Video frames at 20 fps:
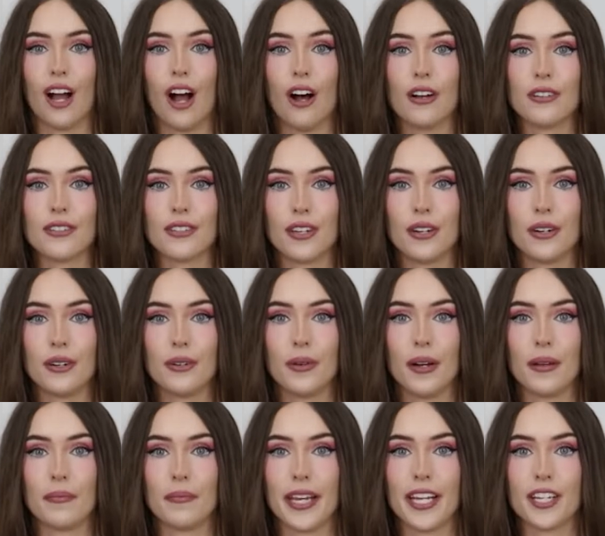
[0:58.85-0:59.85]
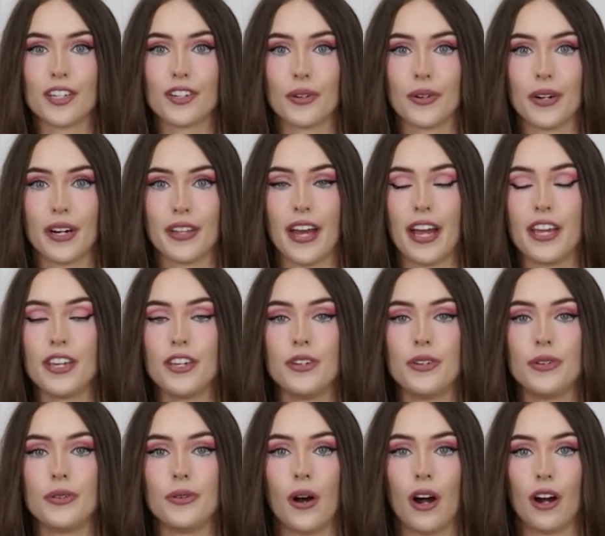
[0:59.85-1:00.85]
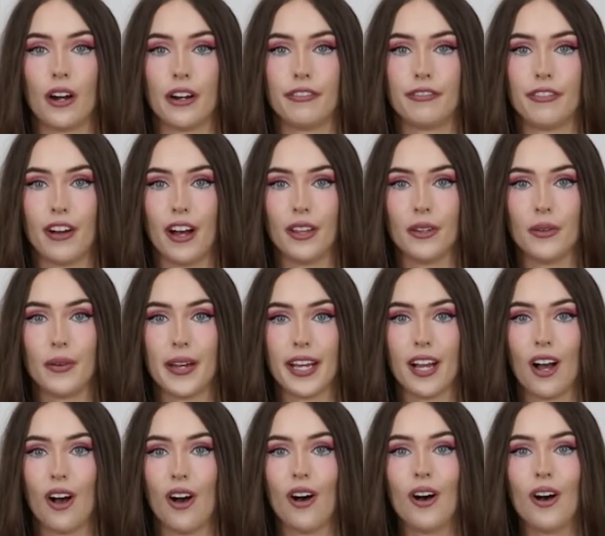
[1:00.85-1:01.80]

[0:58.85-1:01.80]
Also, make sure that you are following